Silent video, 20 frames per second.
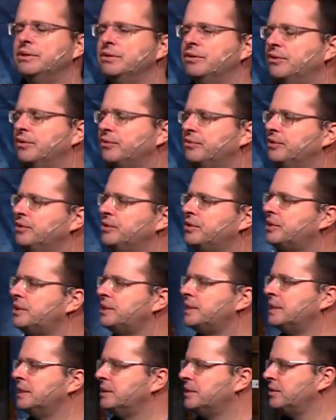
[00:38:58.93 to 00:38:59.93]
and your future
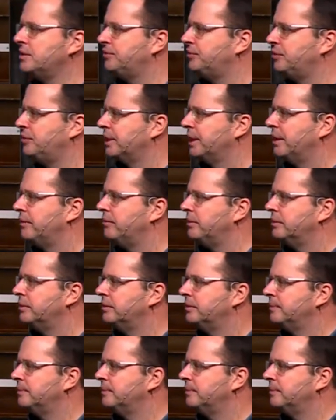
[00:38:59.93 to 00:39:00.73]
sins are forgiven.